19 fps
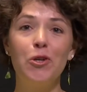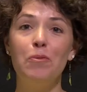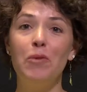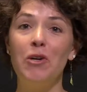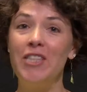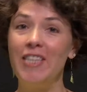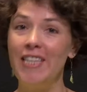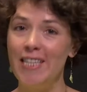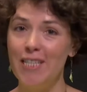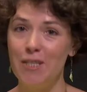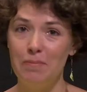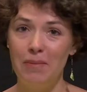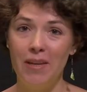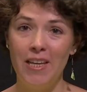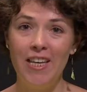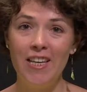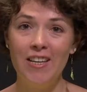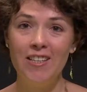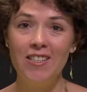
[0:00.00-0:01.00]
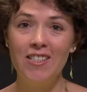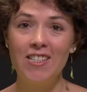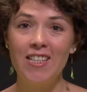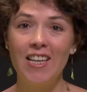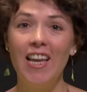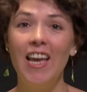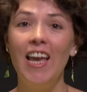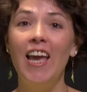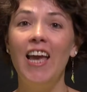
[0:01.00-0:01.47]
about experience,
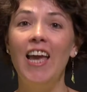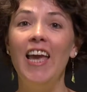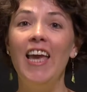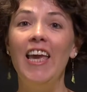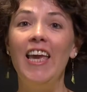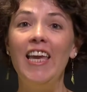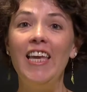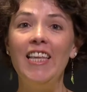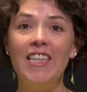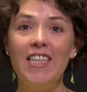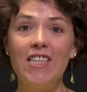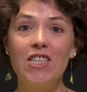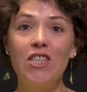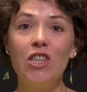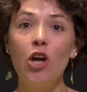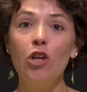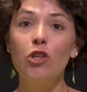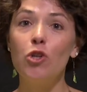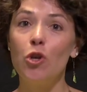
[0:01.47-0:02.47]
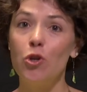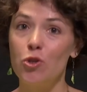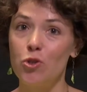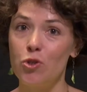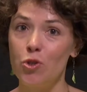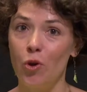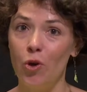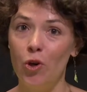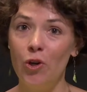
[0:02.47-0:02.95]
it is not
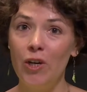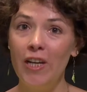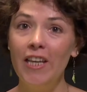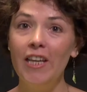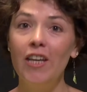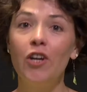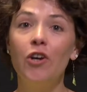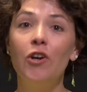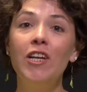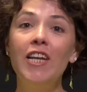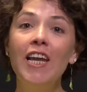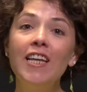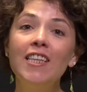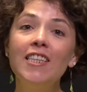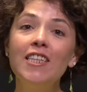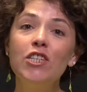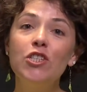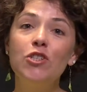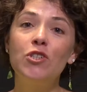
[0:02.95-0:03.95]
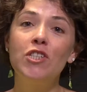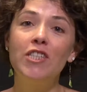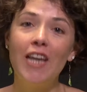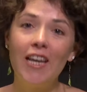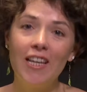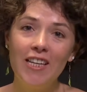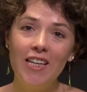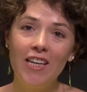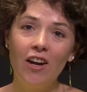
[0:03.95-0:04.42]
solely connected to
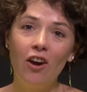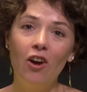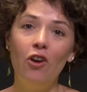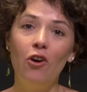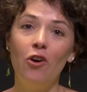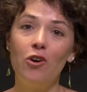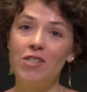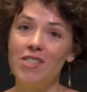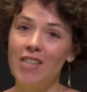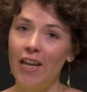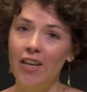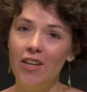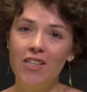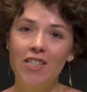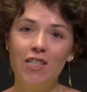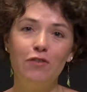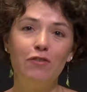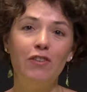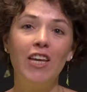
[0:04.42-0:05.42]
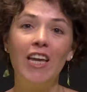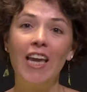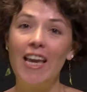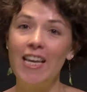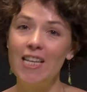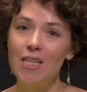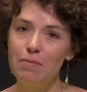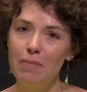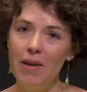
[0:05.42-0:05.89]
technical or scientific
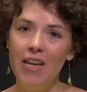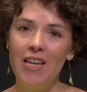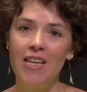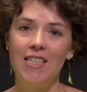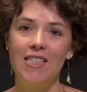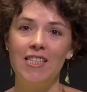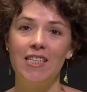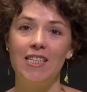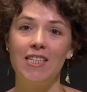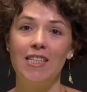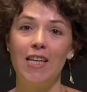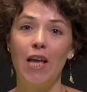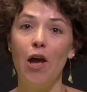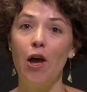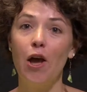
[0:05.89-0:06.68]
experiences,